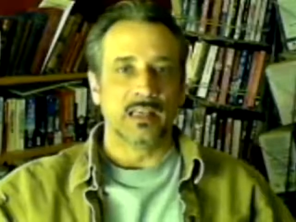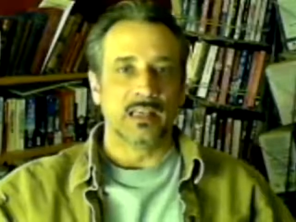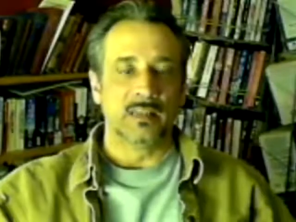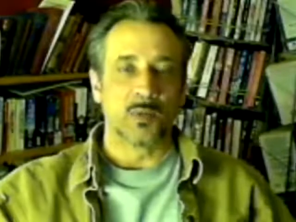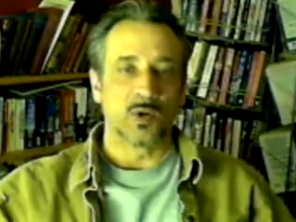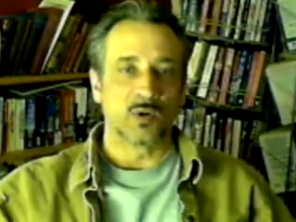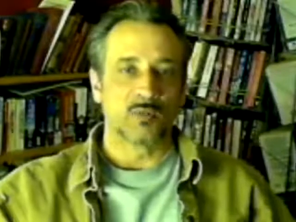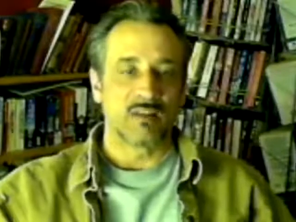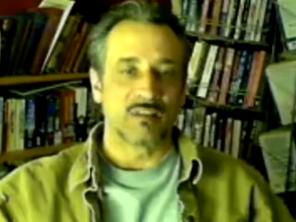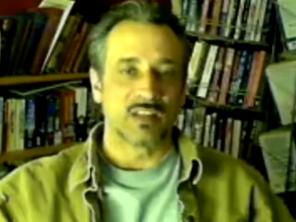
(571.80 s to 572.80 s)
The book of
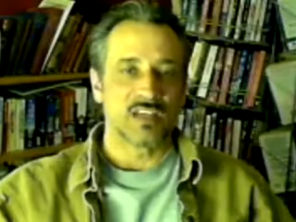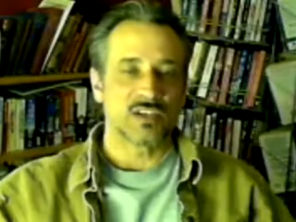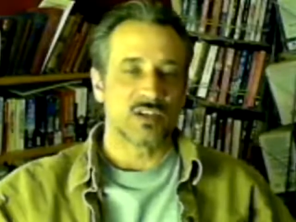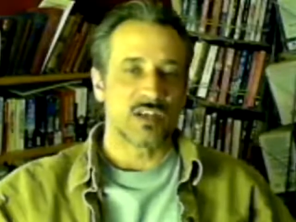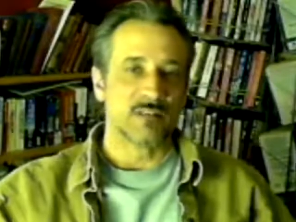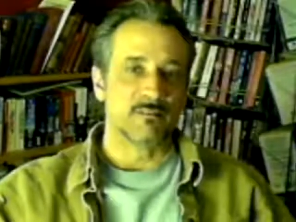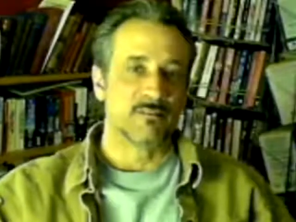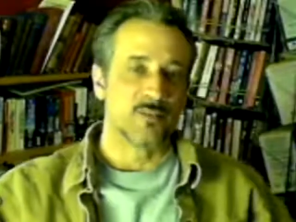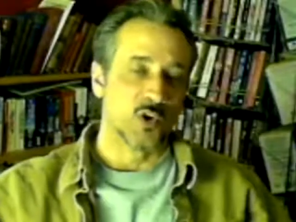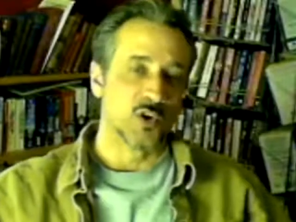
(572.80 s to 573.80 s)
Revelation
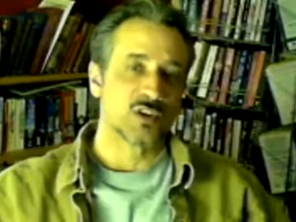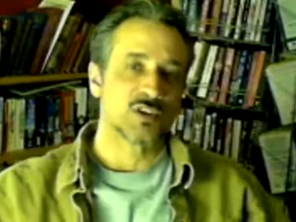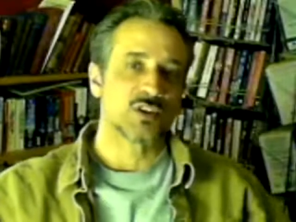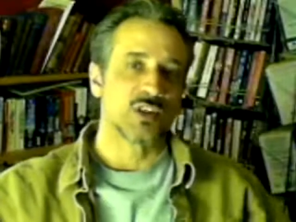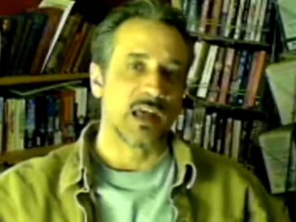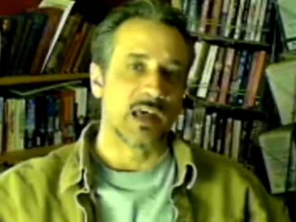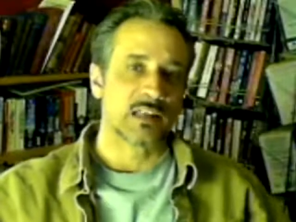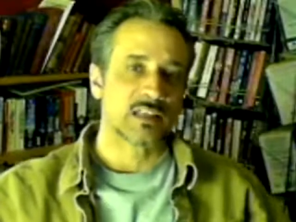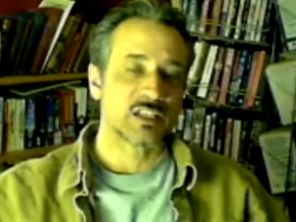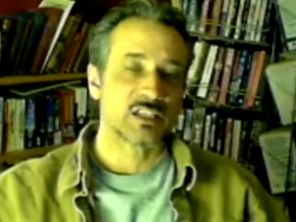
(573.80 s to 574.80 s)
infers that
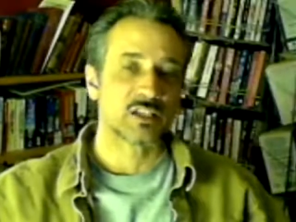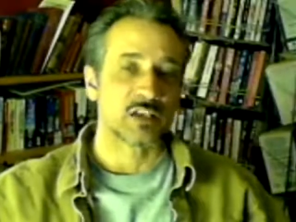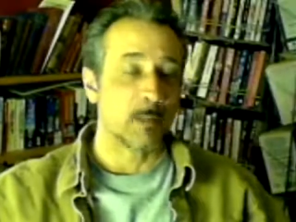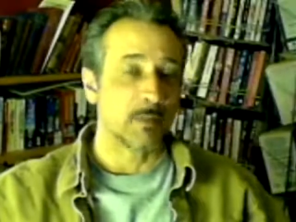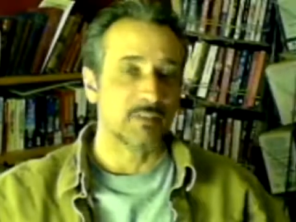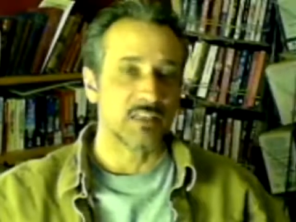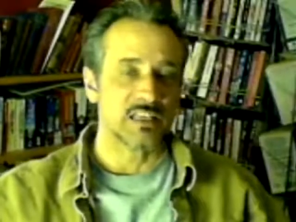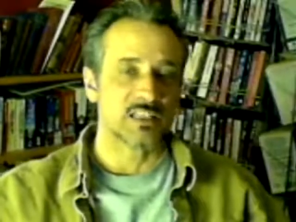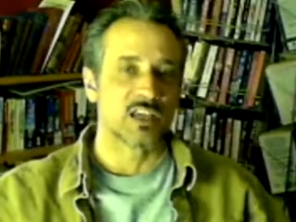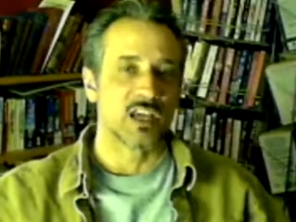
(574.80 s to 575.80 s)
some of
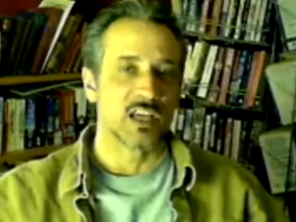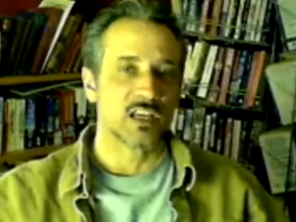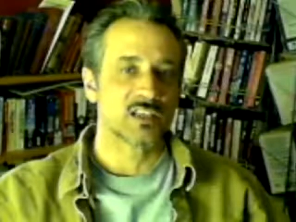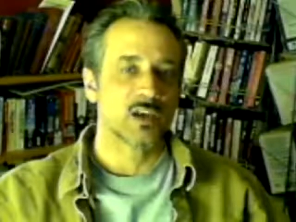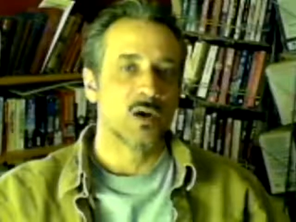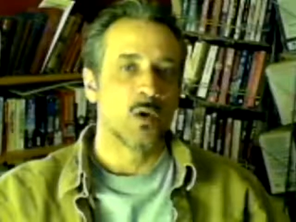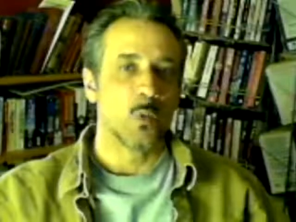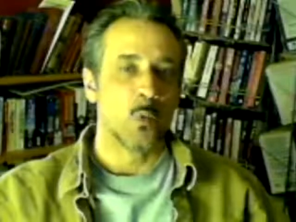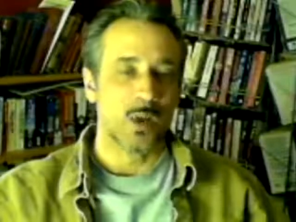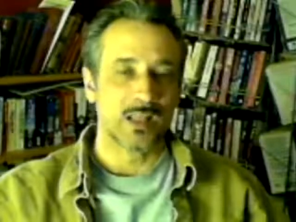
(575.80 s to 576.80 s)
these kings
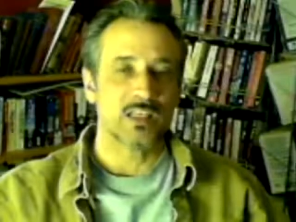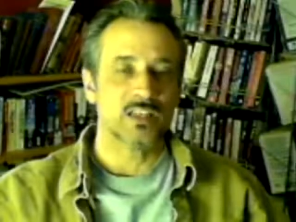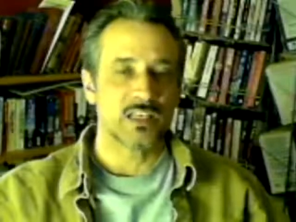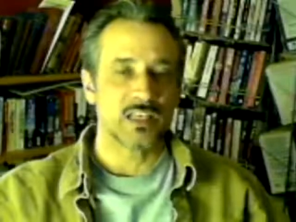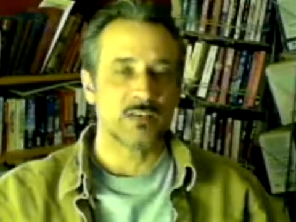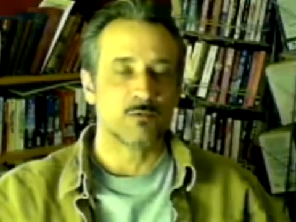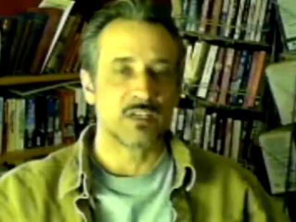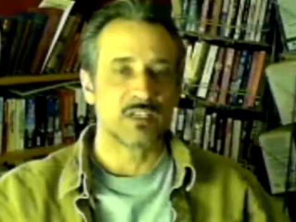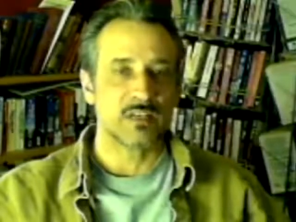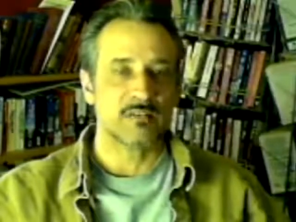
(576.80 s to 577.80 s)
will indeed
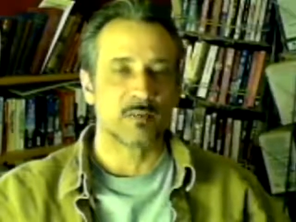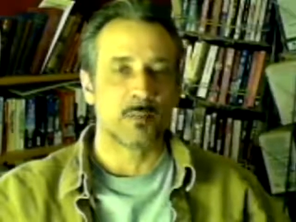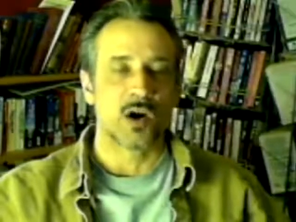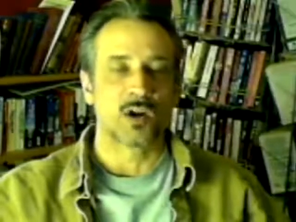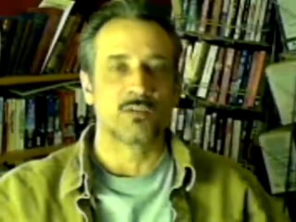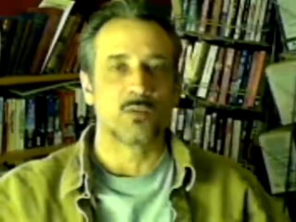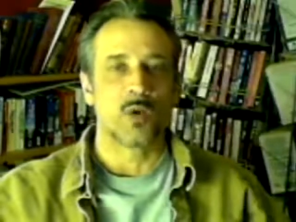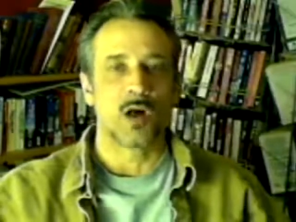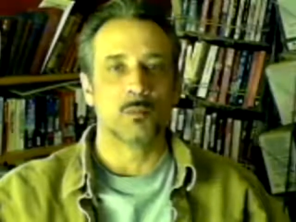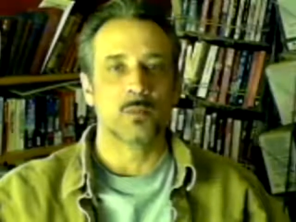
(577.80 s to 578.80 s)
receive the mark of the
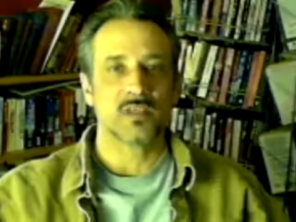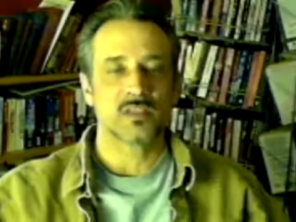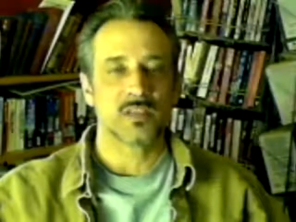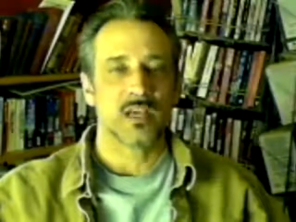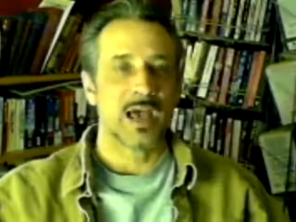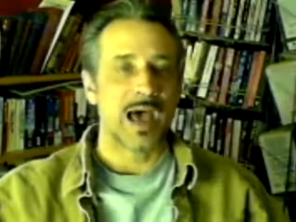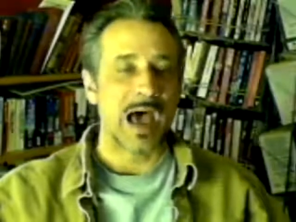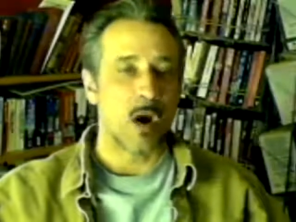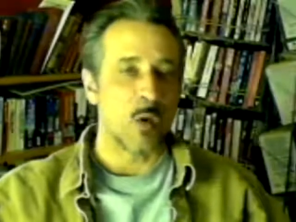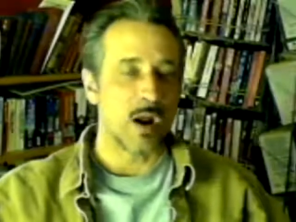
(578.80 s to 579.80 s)
wild beast.
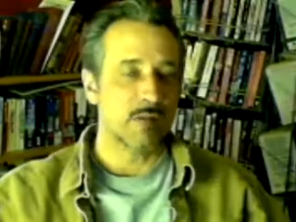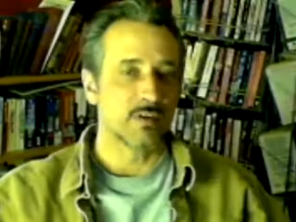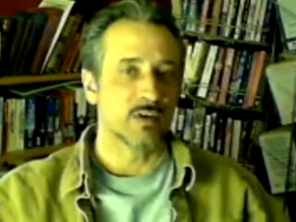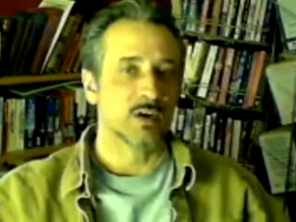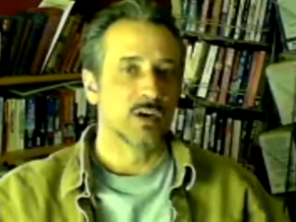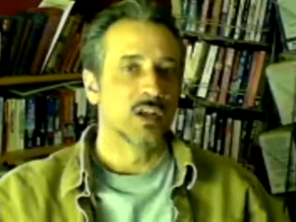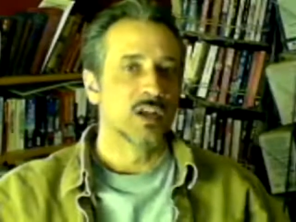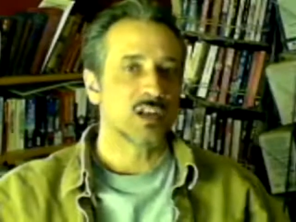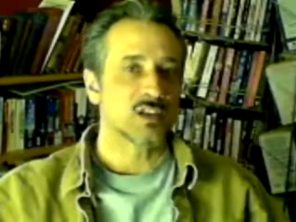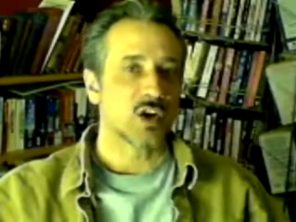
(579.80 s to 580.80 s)
However,
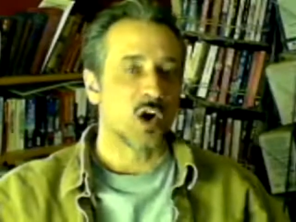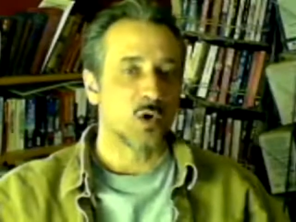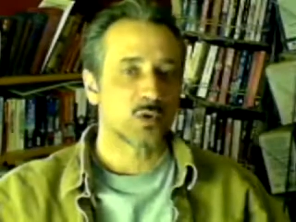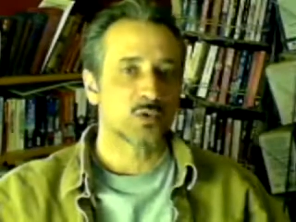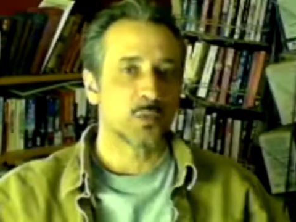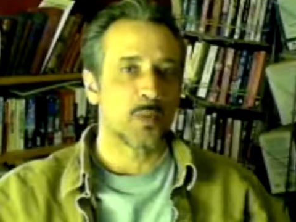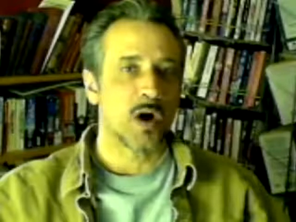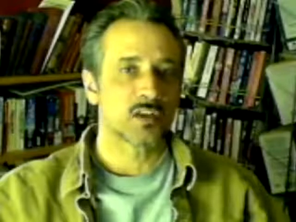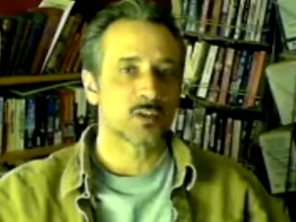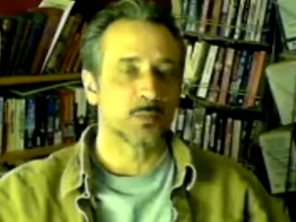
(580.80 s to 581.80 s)
it's also
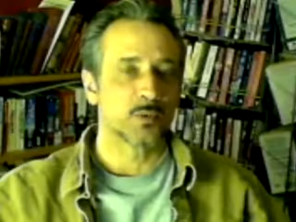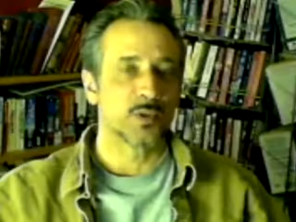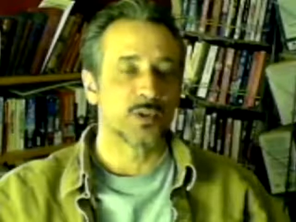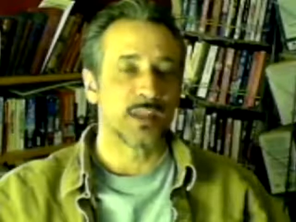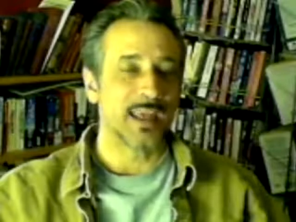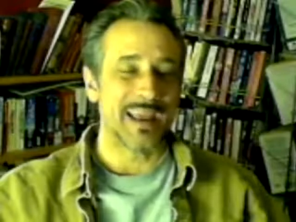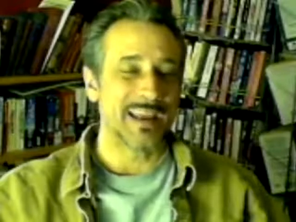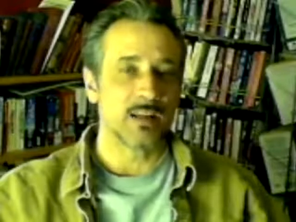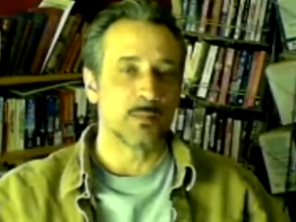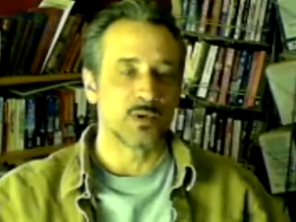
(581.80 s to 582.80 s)
possible that
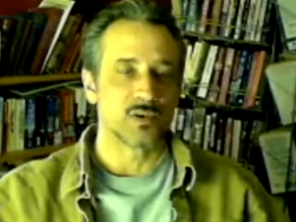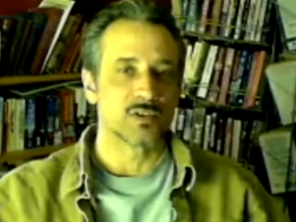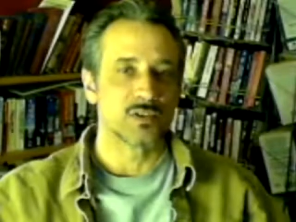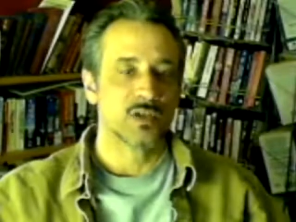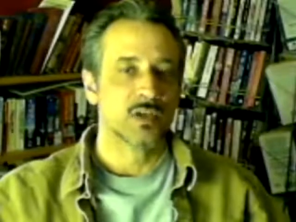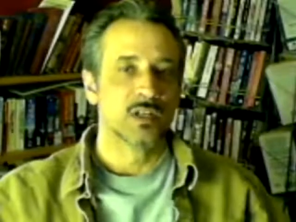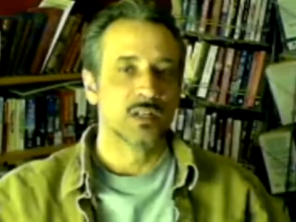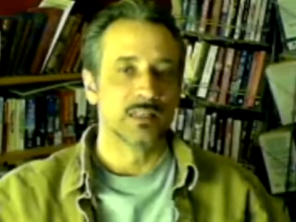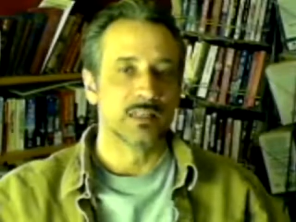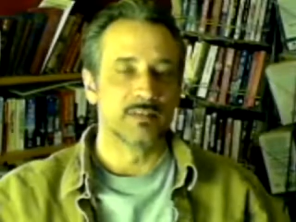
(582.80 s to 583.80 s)
any person
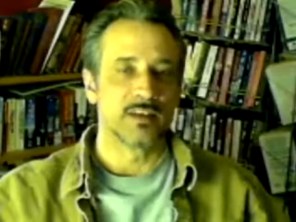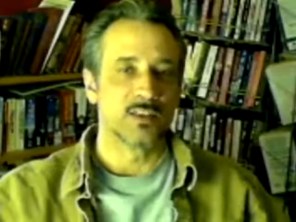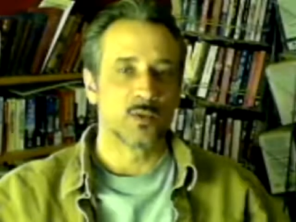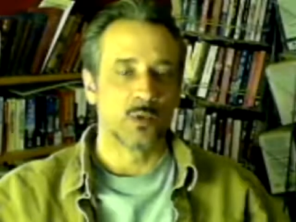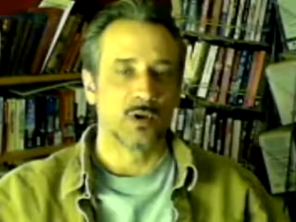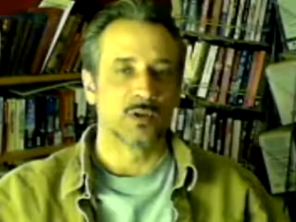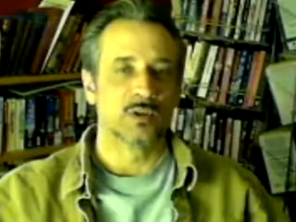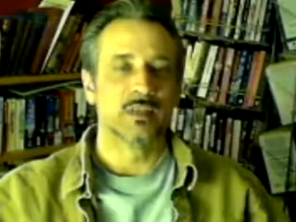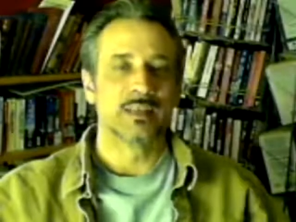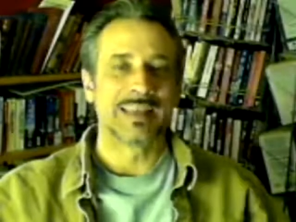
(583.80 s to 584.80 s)
living in the world
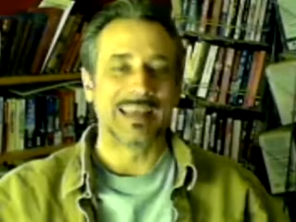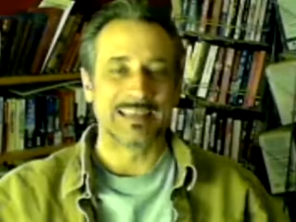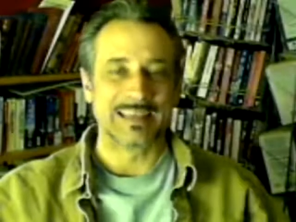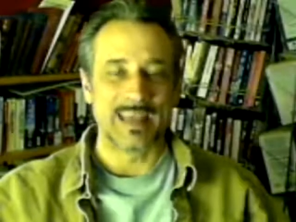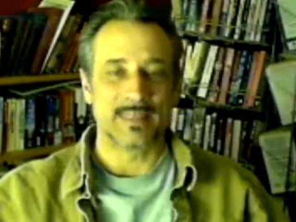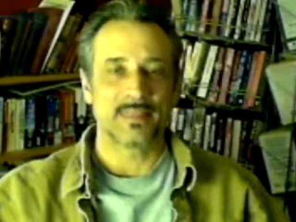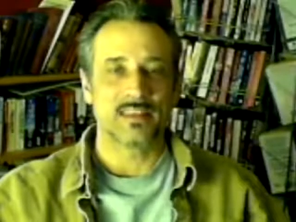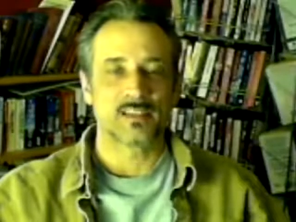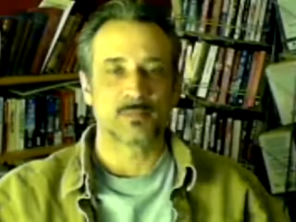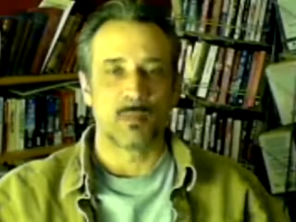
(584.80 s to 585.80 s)
can get
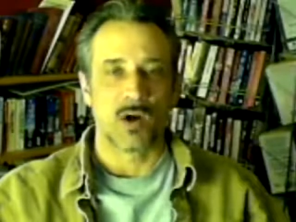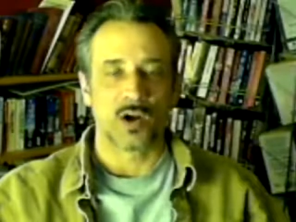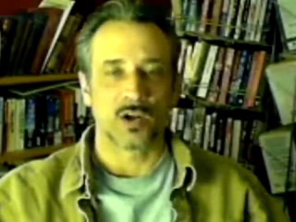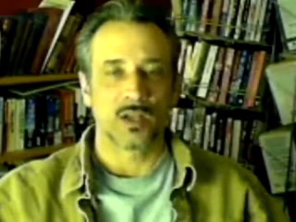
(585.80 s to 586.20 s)
this mark.